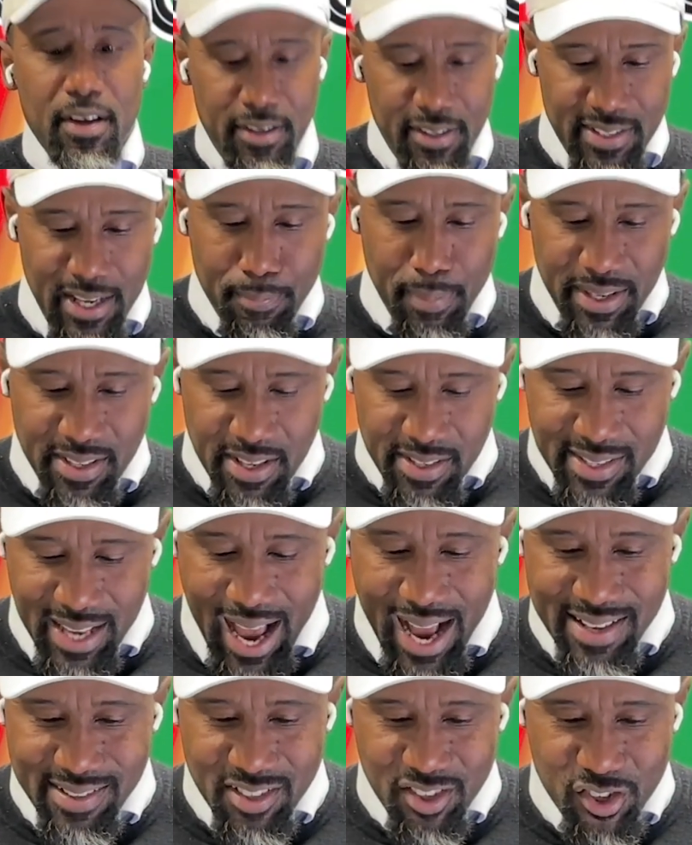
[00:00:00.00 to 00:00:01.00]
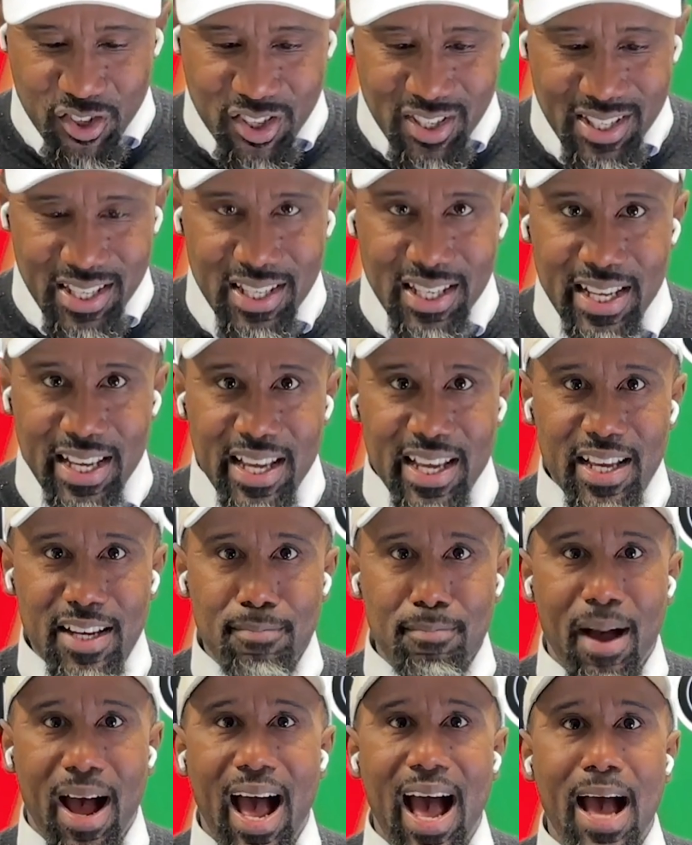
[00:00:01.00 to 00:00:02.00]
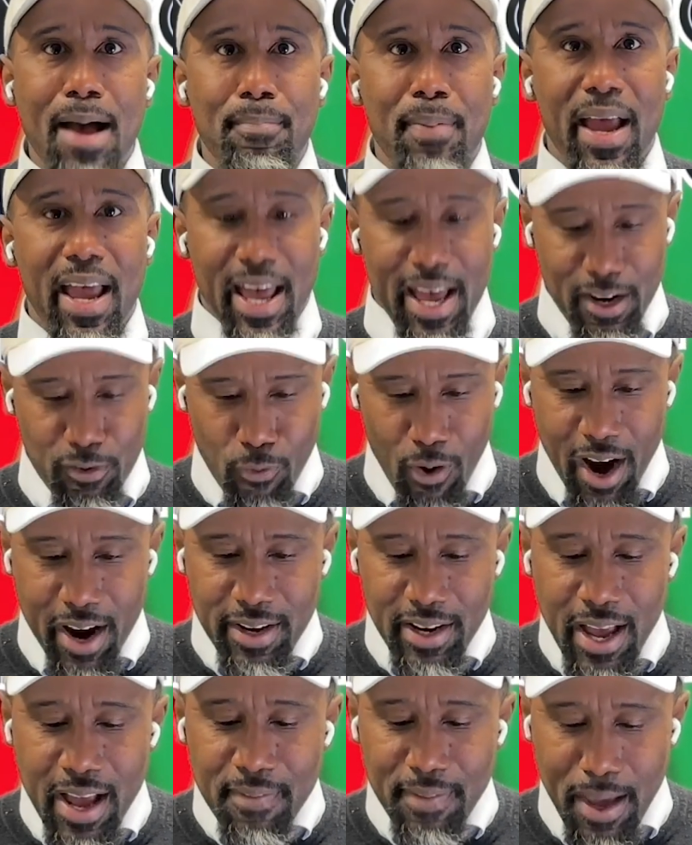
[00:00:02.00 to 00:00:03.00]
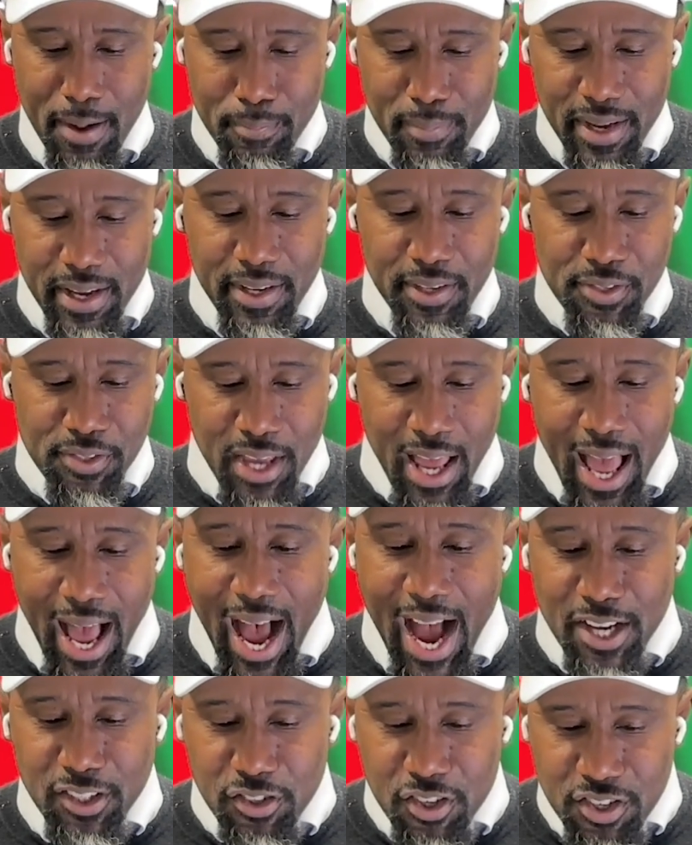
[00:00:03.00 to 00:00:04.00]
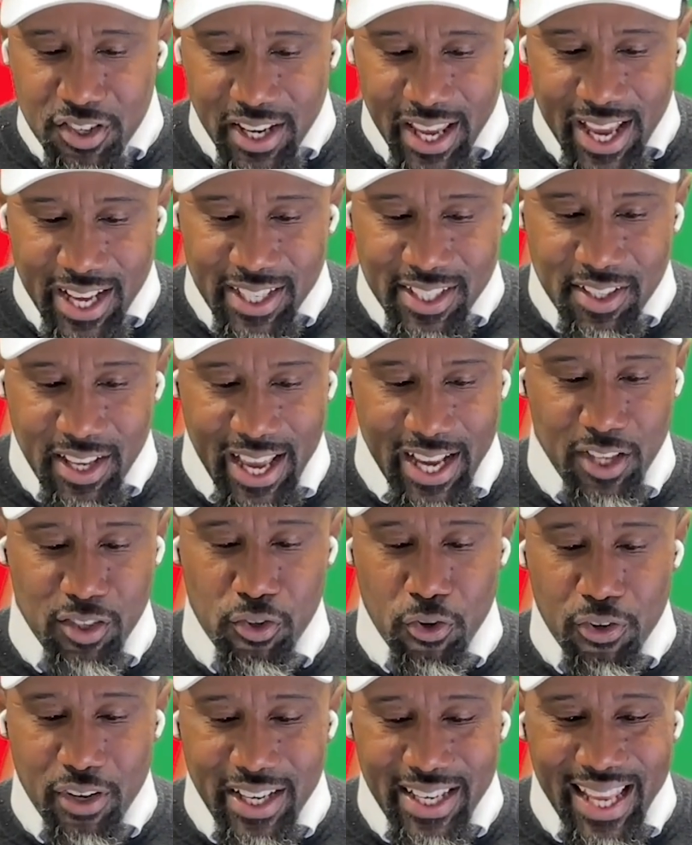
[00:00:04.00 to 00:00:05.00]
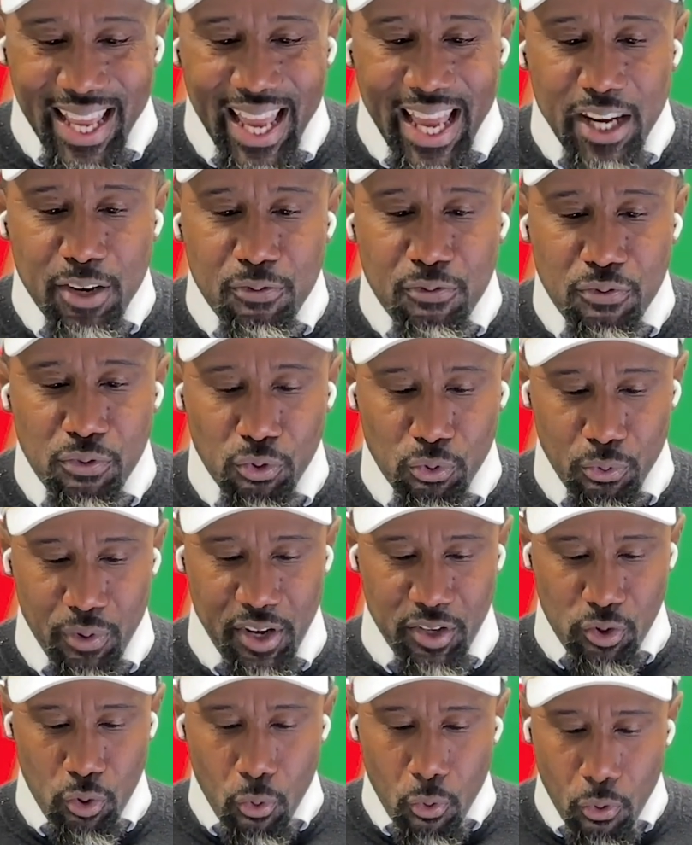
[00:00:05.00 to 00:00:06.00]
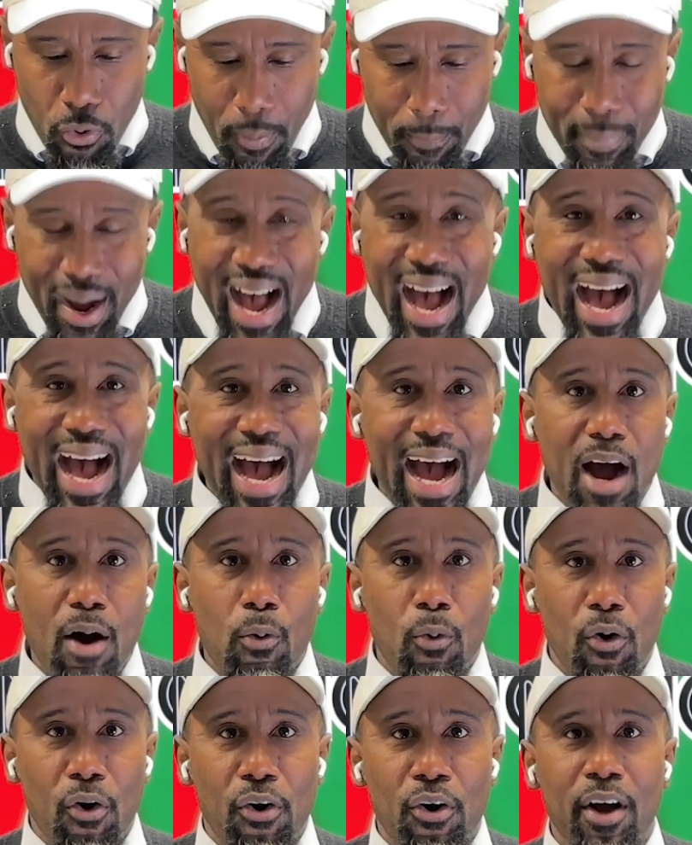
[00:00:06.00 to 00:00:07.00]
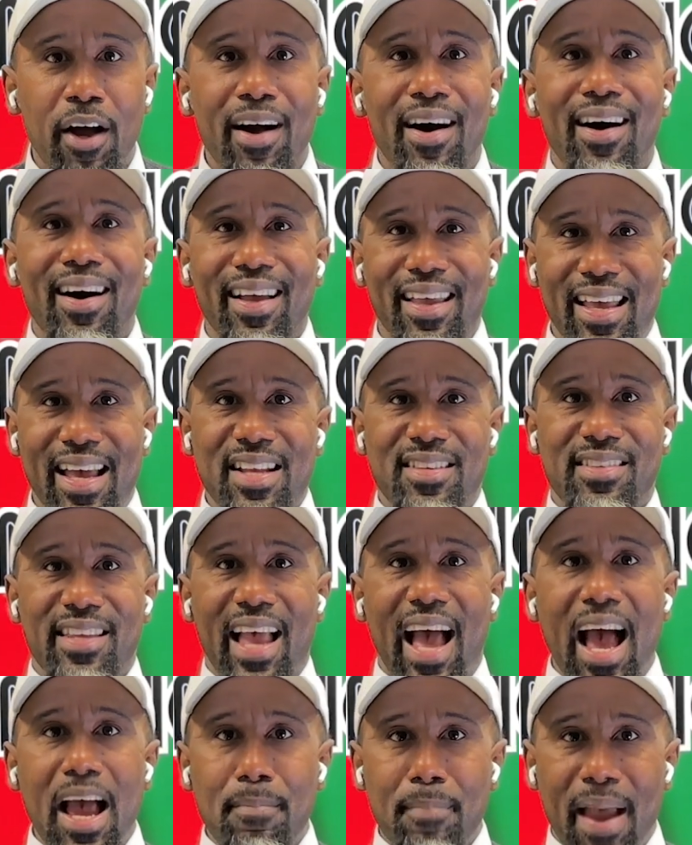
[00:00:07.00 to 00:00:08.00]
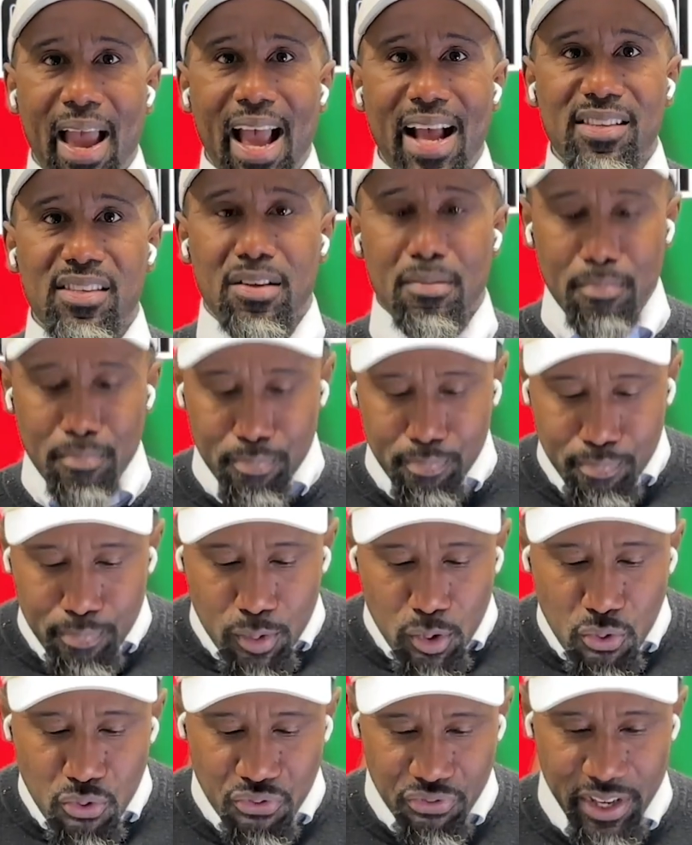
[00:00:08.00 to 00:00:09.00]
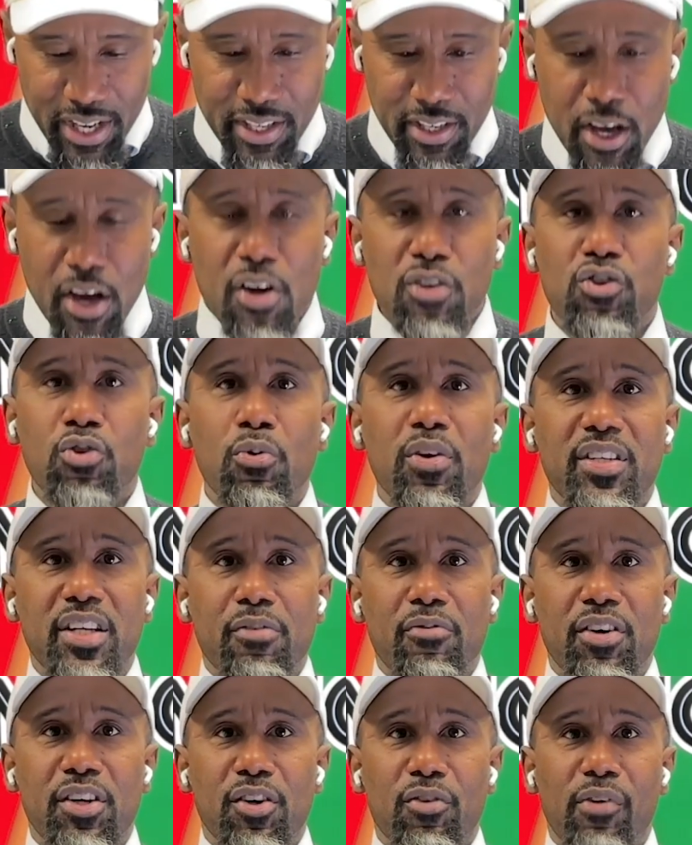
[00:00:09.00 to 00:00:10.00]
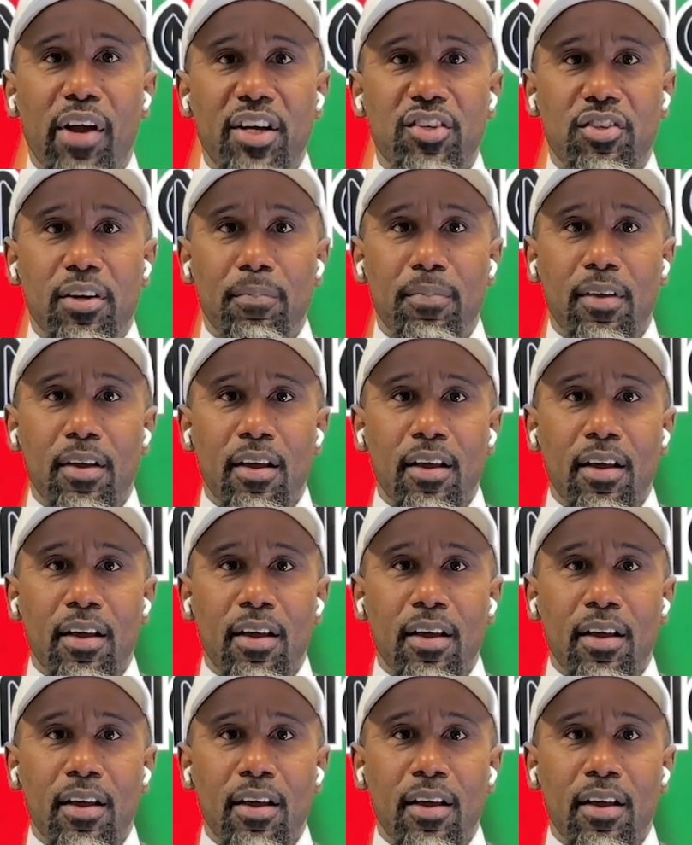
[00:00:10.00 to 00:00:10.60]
Does that make sense? See, I just slid my iPad, right? That means I just ex- exerted influence or power against the iPad to move it to a different direction.